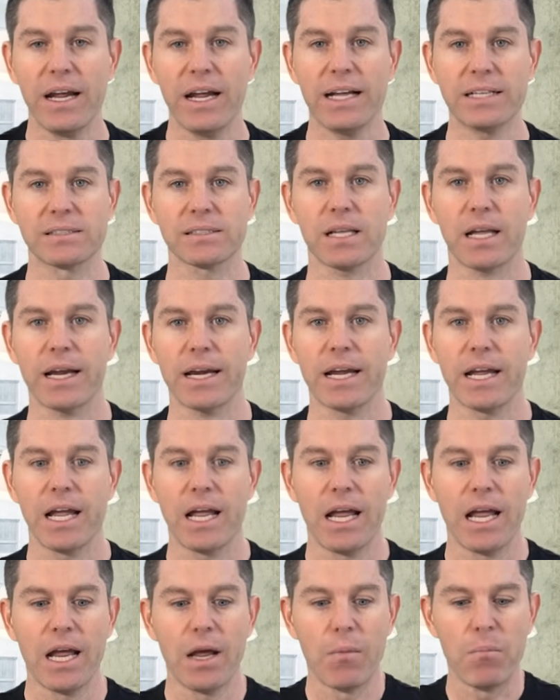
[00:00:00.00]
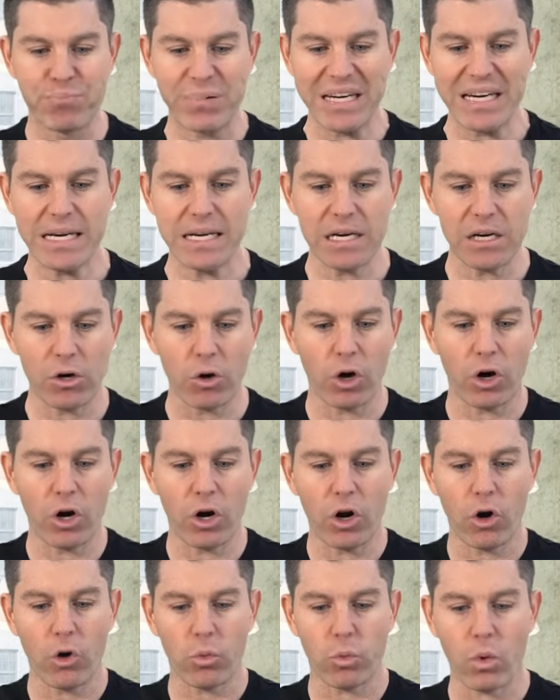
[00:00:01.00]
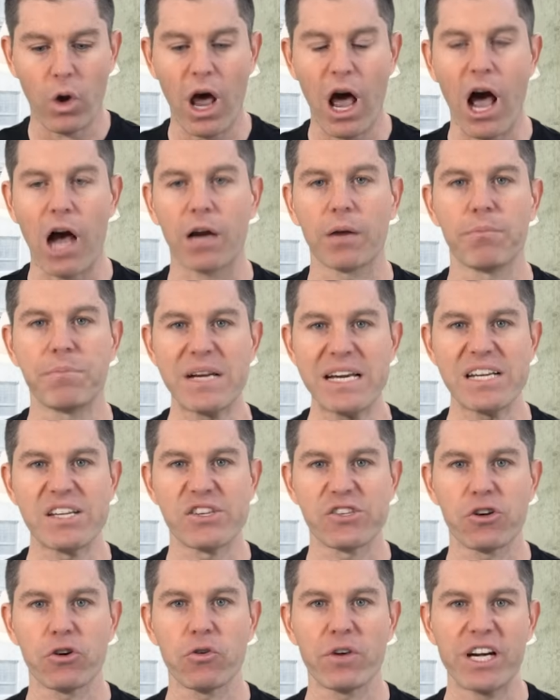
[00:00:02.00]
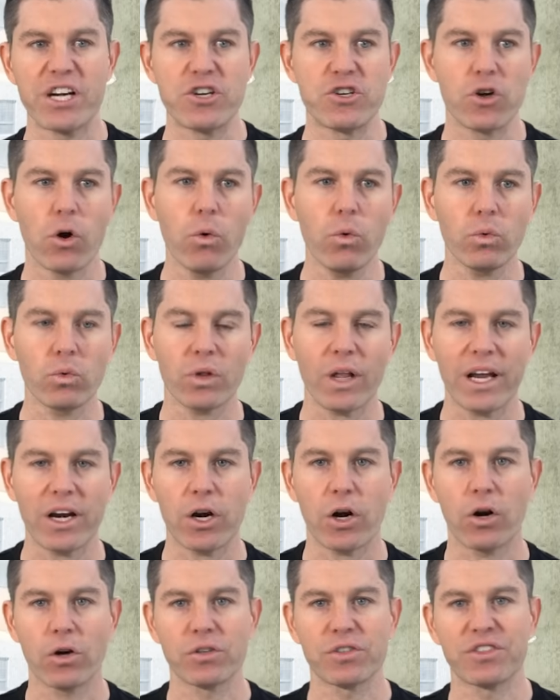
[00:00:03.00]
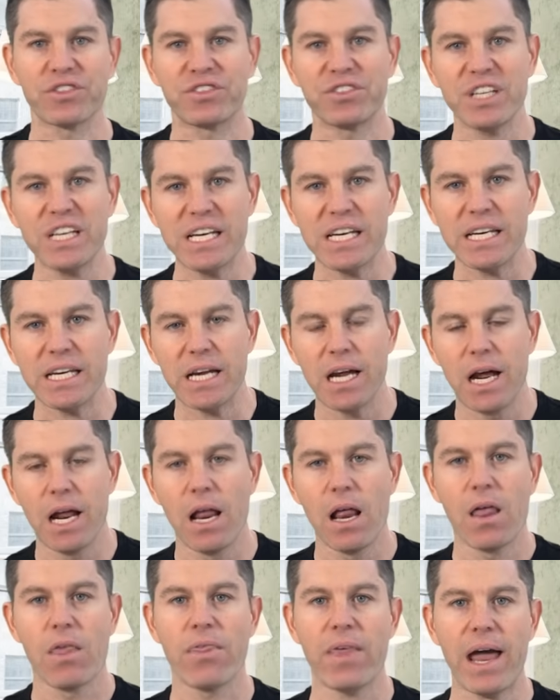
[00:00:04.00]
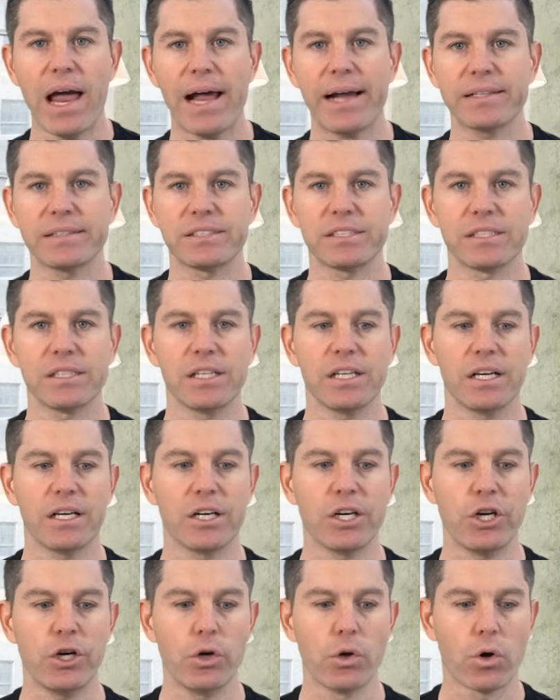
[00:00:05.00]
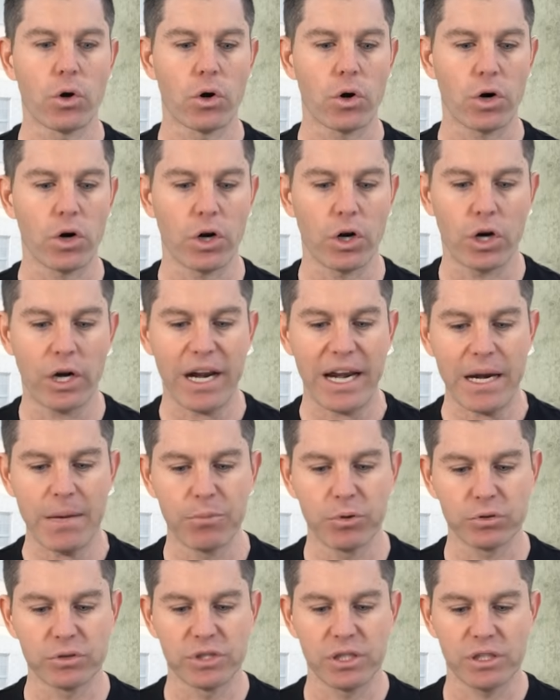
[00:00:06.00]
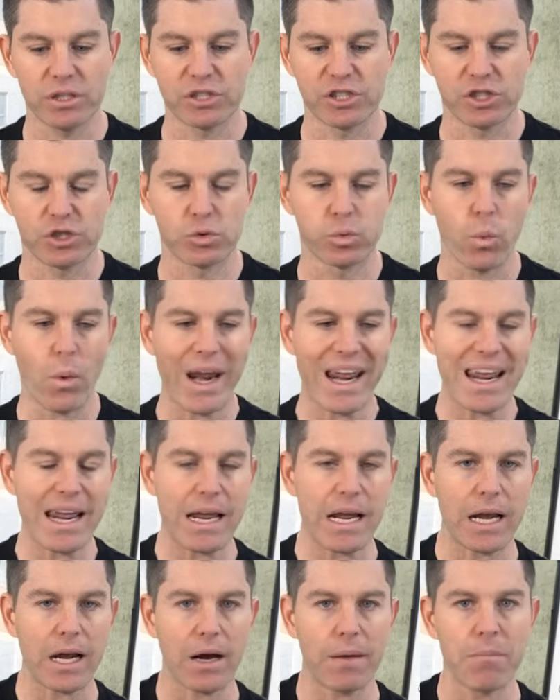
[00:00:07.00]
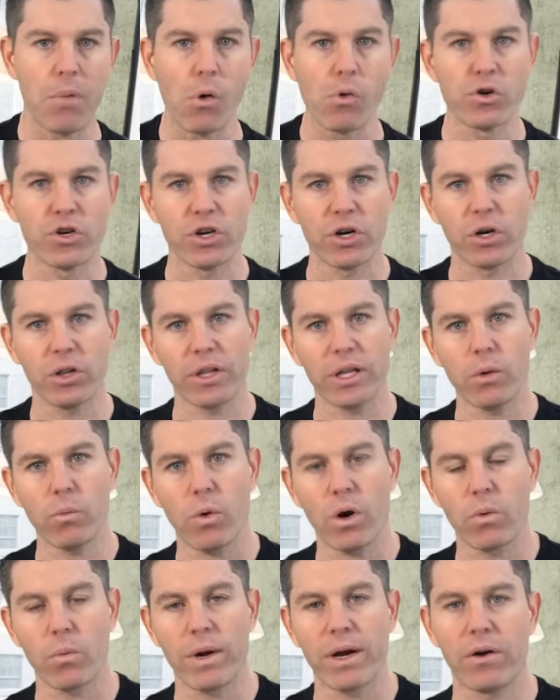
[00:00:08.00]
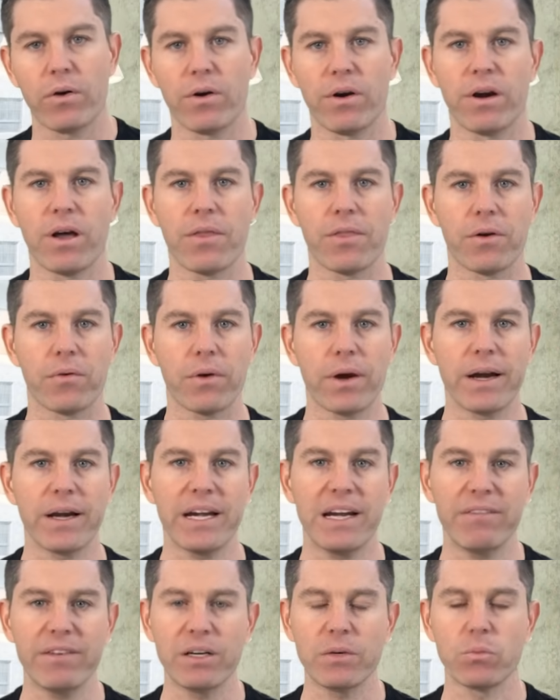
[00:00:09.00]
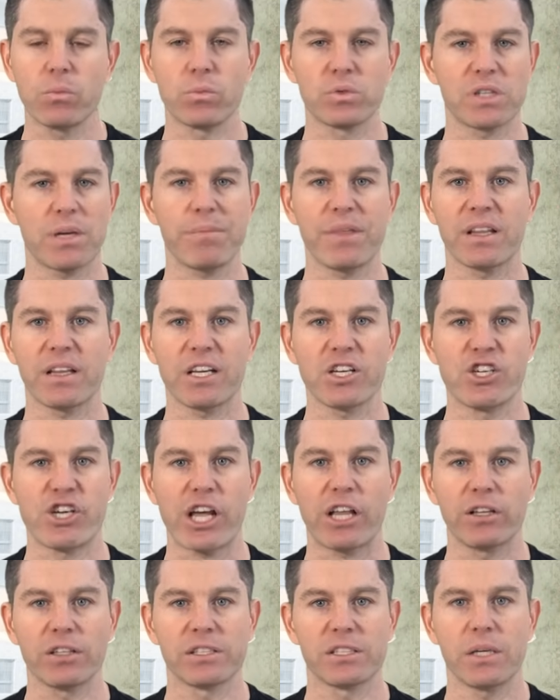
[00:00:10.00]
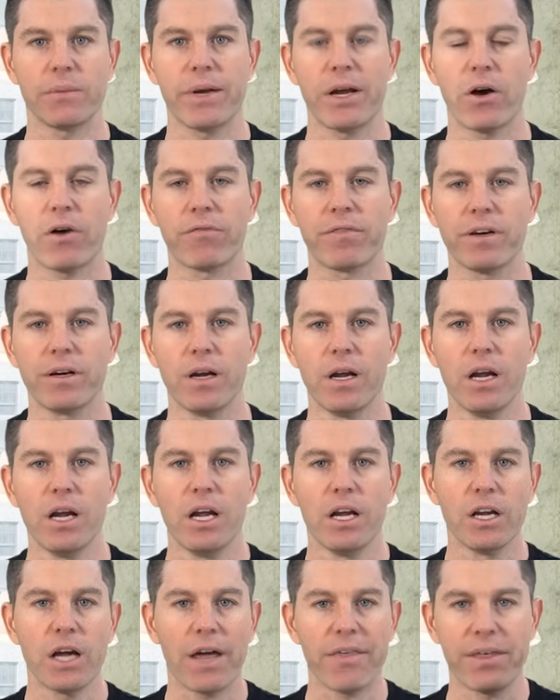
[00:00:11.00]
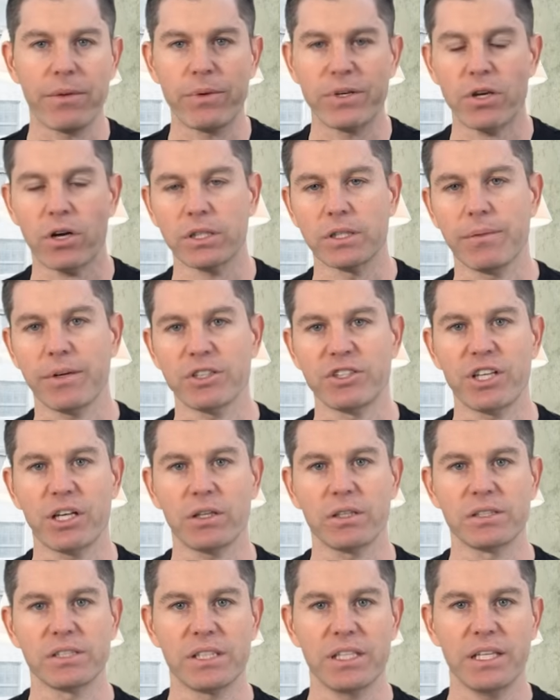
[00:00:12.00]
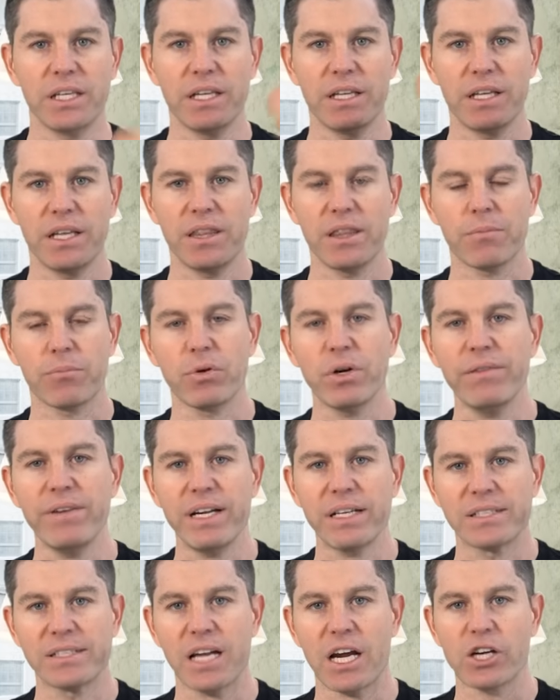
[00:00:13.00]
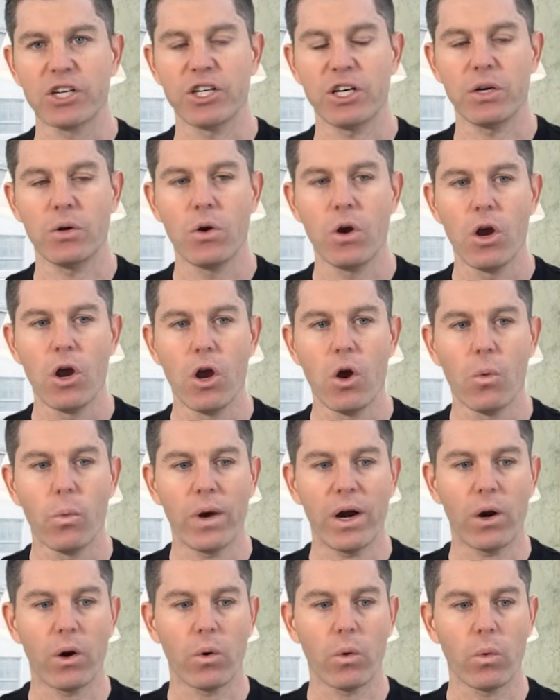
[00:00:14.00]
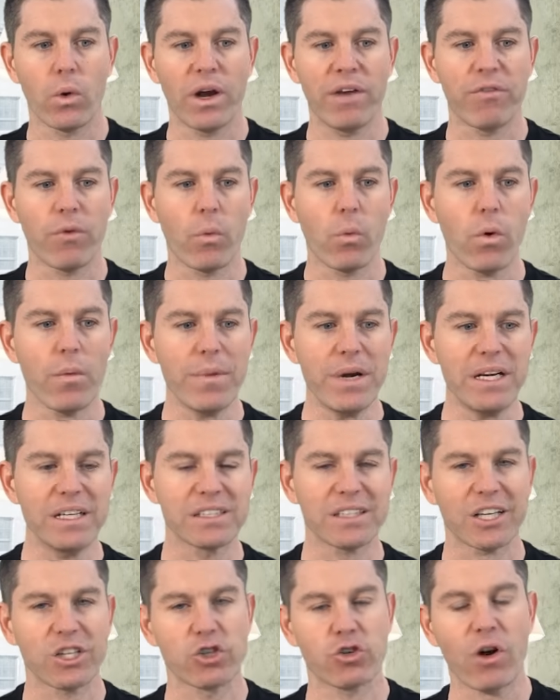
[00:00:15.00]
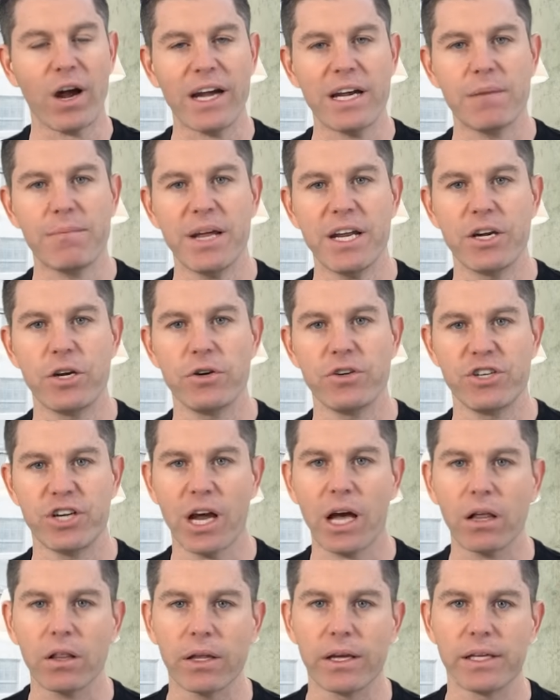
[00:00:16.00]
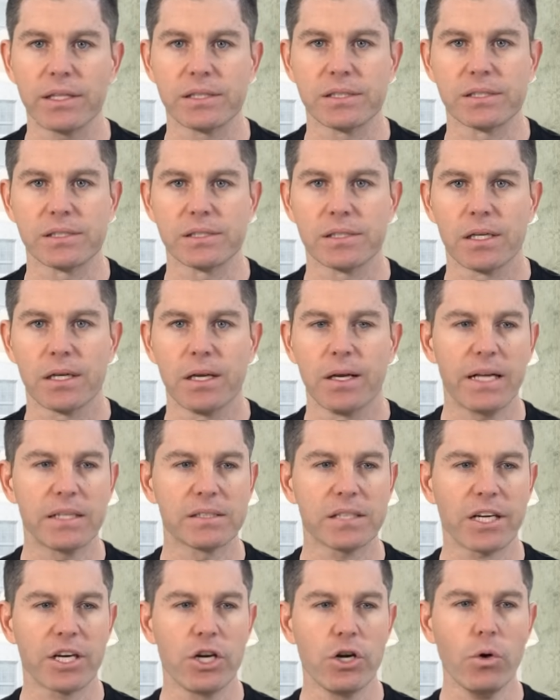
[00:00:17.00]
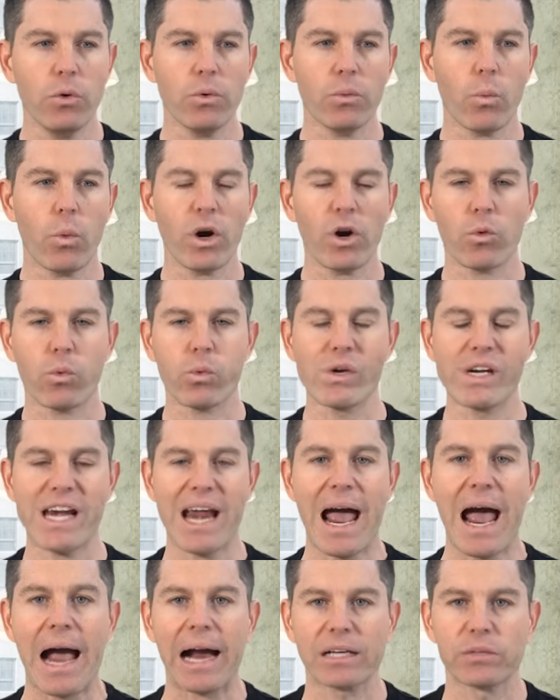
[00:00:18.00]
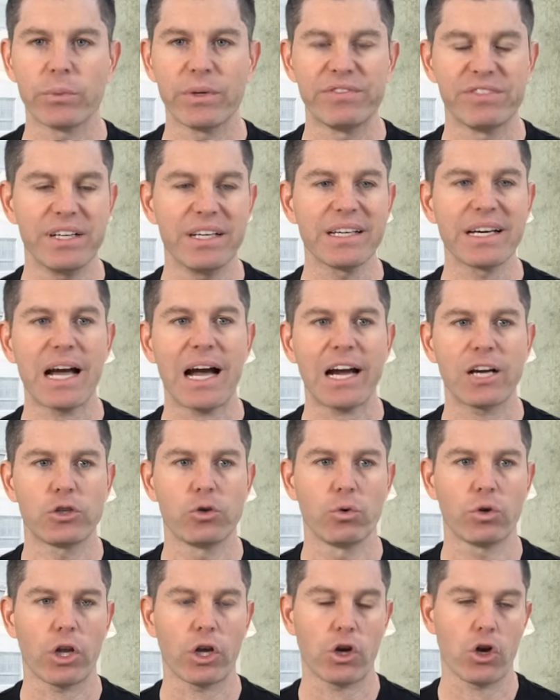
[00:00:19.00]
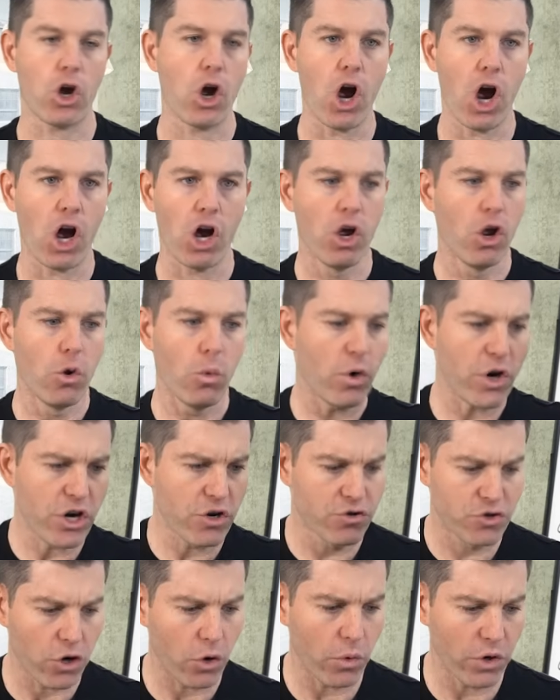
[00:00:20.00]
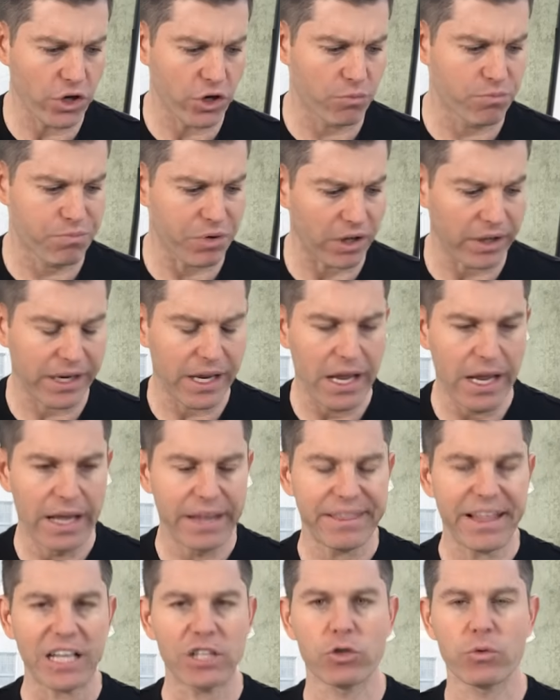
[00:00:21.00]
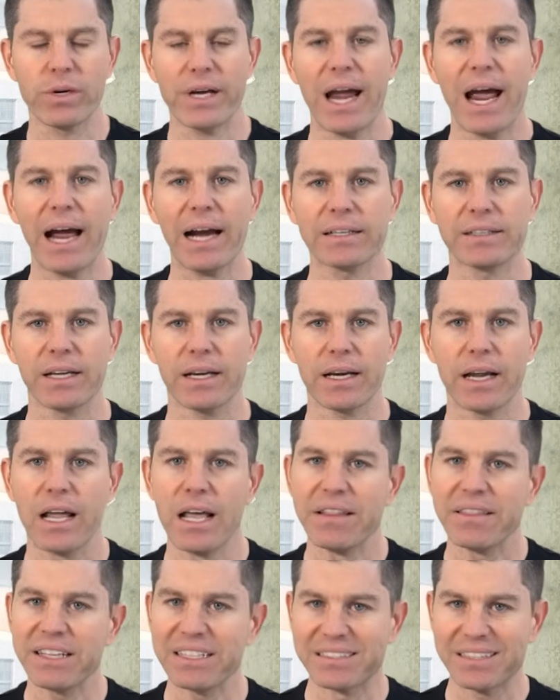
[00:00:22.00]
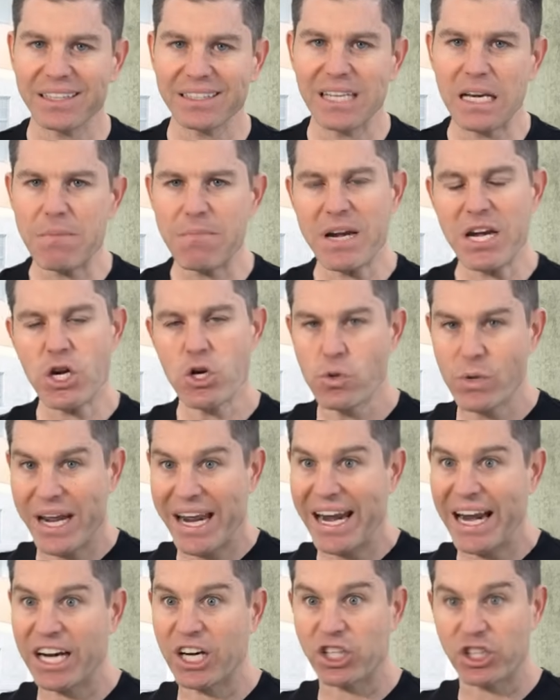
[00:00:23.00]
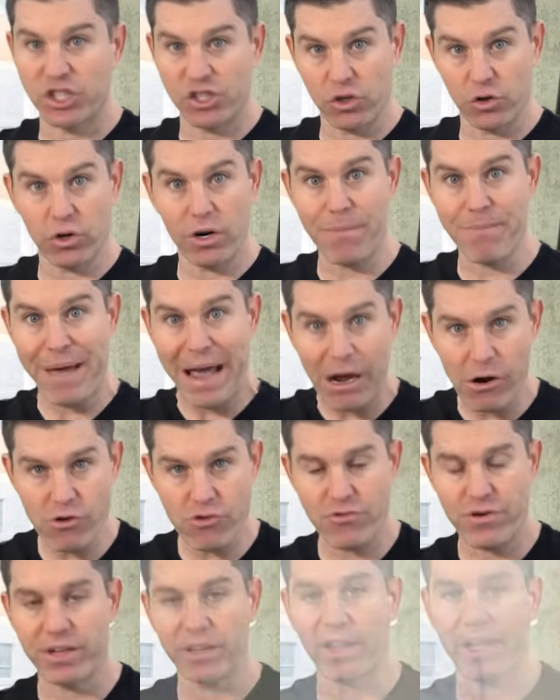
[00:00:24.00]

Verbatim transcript: It's like, be a rock, be sturdy. Don't let her see that you're able to swing emotionally one way or another, right? Even something like jealousy. We often, I think we talked about jealousy in, in the previous section, where if a woman is like trying to make you jealous, it's like you don't want to react. We've seen guys who are like, Ugh, "What are you doing?" You're like, that's reacting. This doesn't mean you can't assert a boundary.